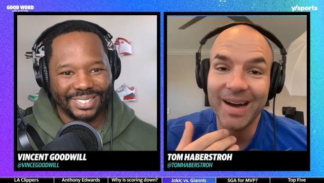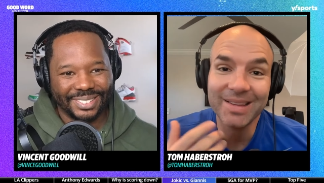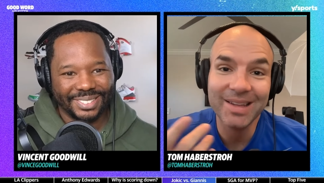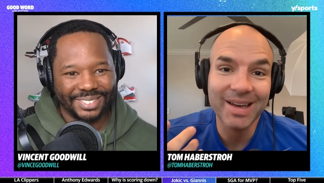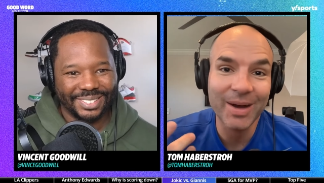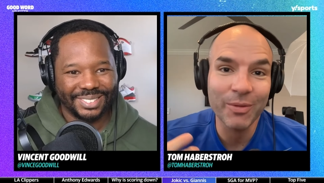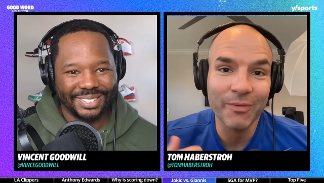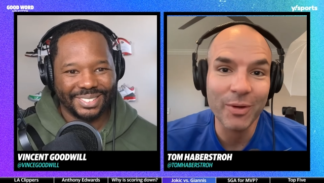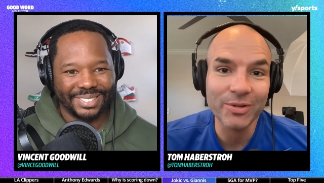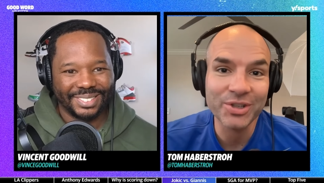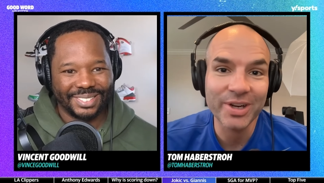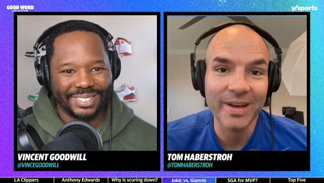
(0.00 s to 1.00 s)
Speaker 1: I think I
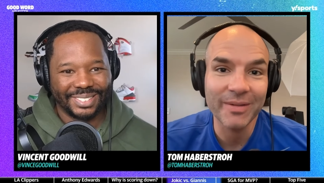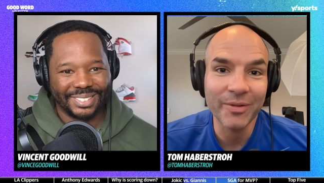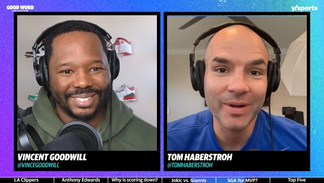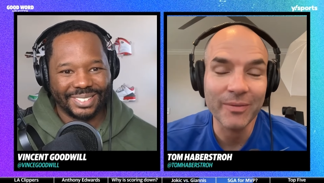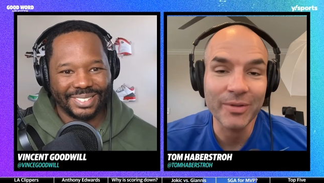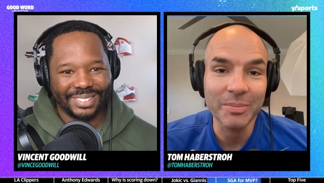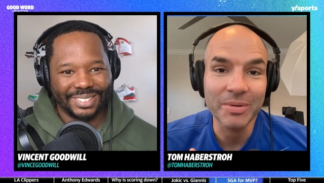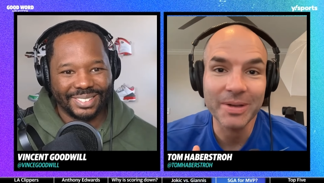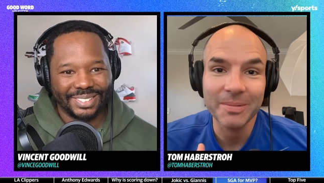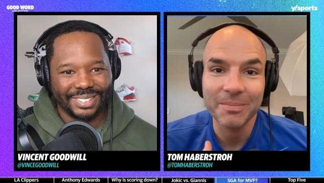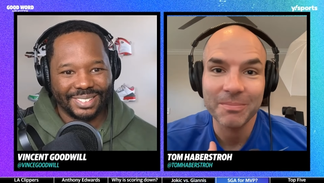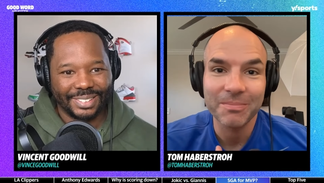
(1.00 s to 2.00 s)
would vote Shai for
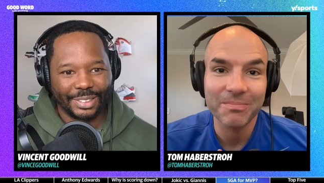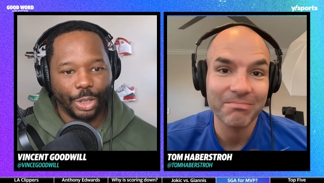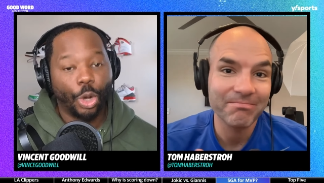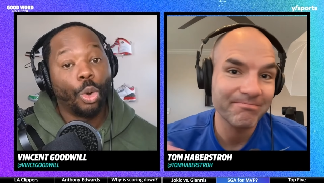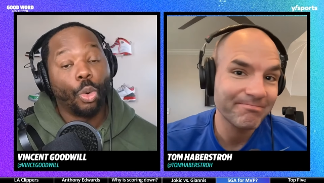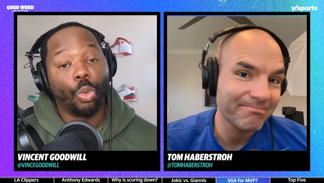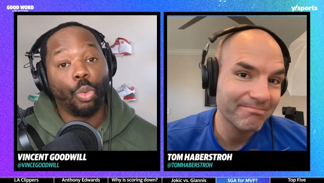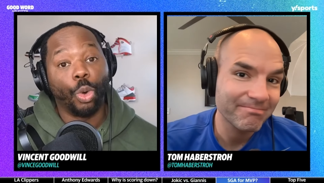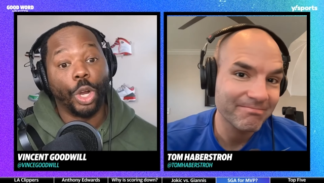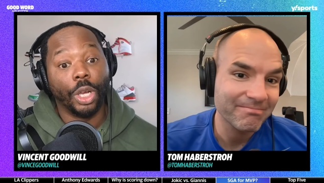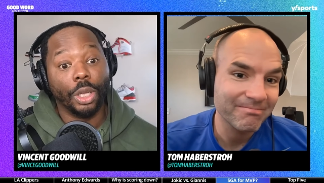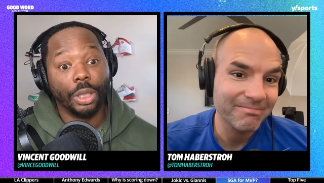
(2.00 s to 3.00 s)
MVP.
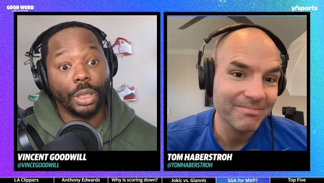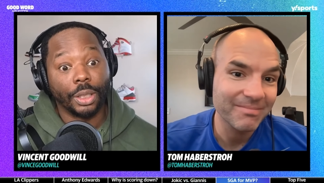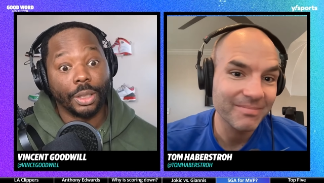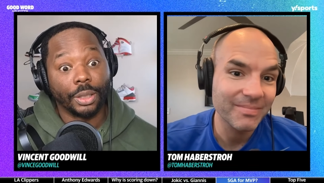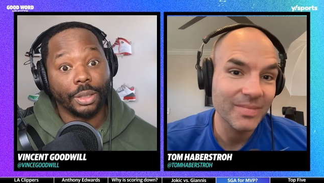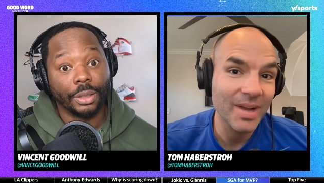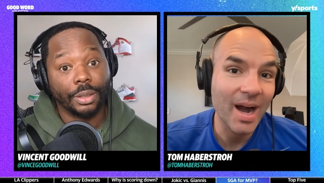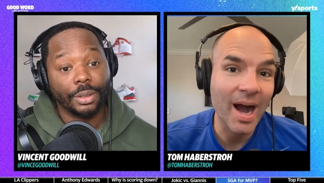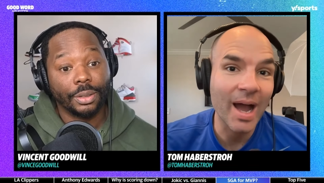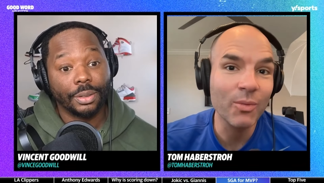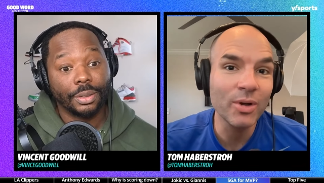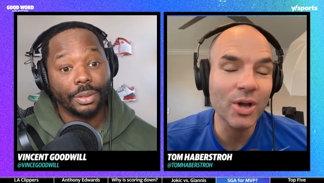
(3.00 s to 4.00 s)
Speaker 2: Really?
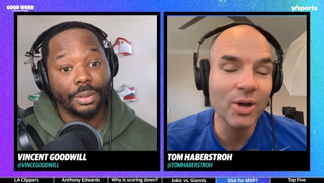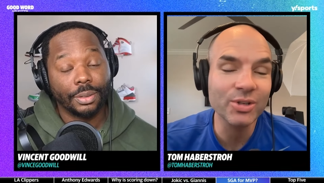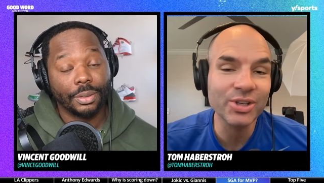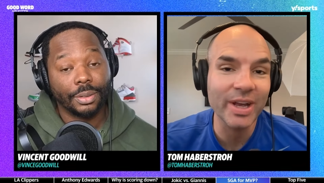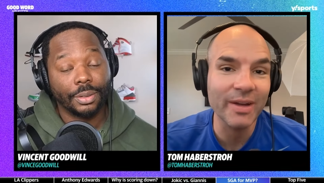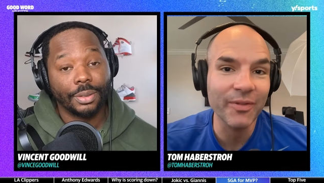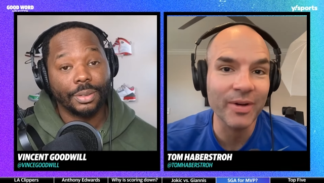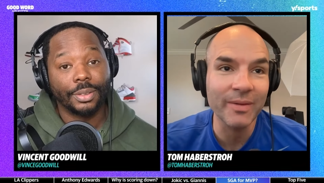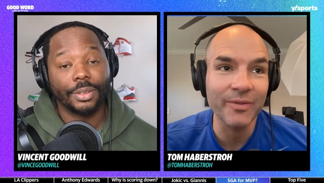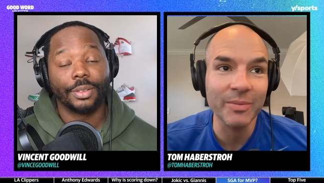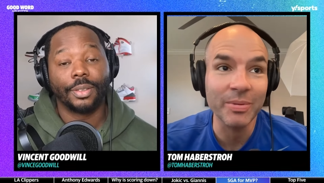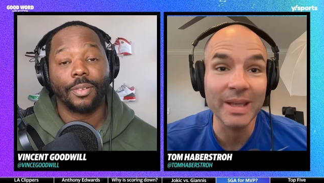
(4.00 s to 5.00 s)
Speaker 1: I would go Shai
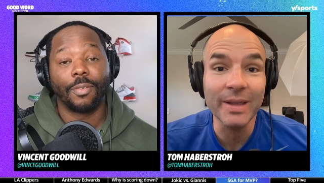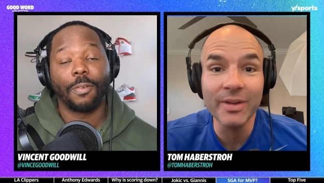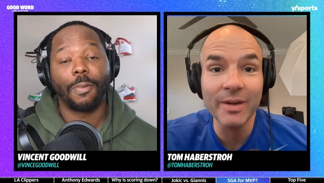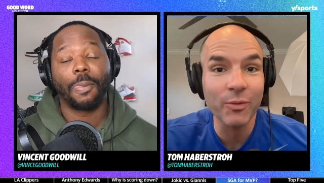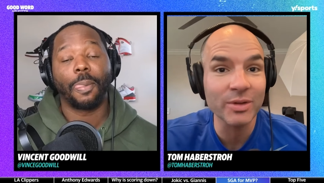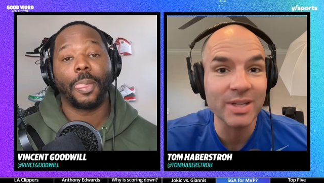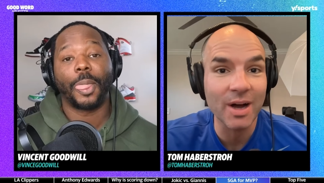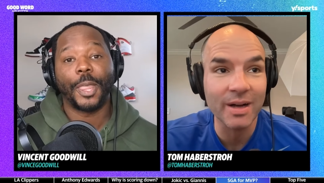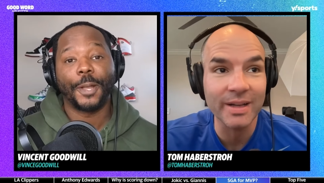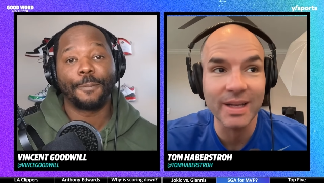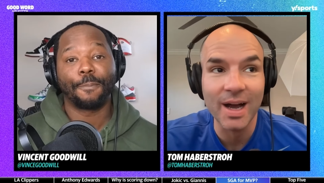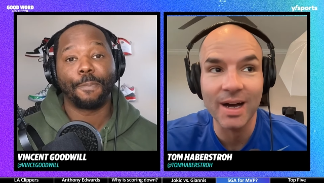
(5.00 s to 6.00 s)
for MVP. Even if we're
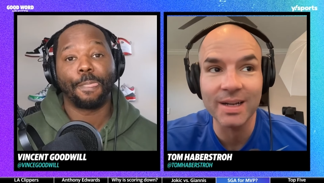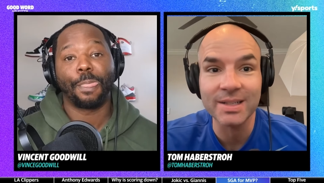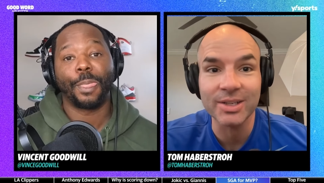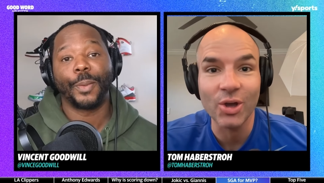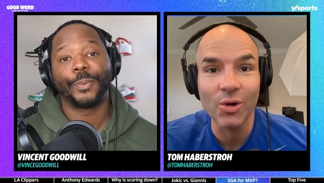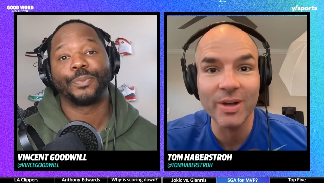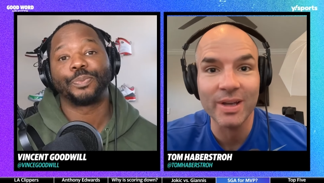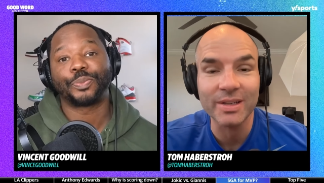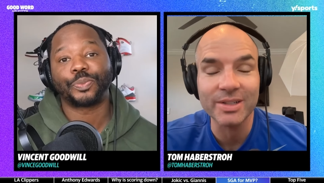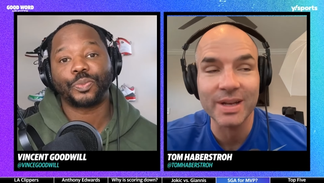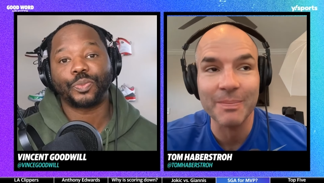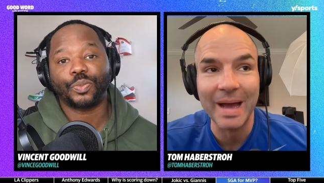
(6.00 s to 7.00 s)
talking Giannis and
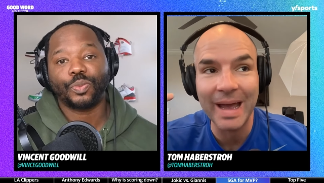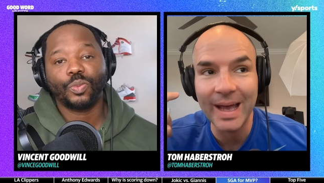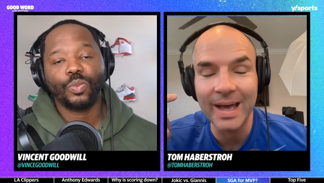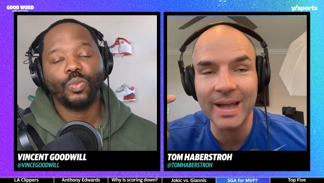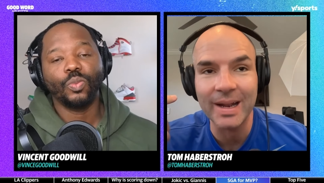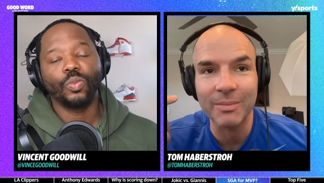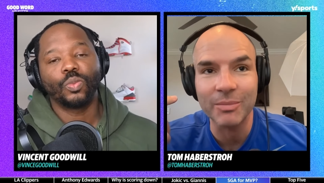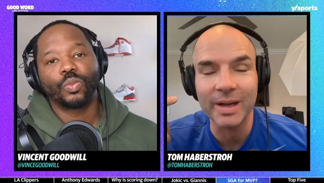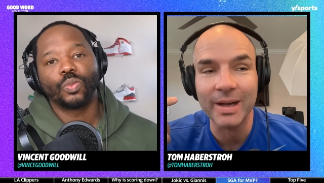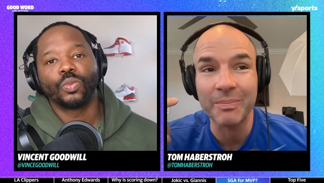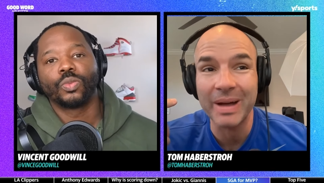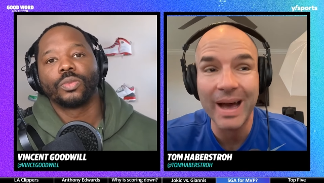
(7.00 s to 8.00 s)
Jokic, in my head, I'm
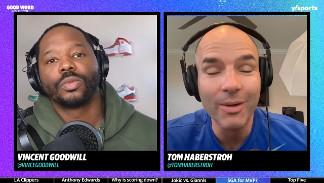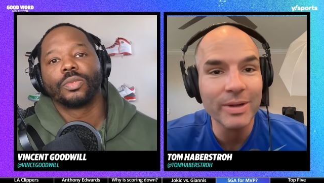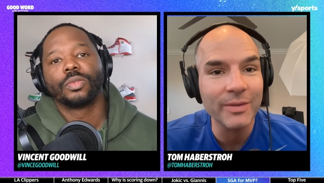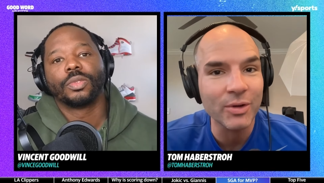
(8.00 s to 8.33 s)
like, but I don't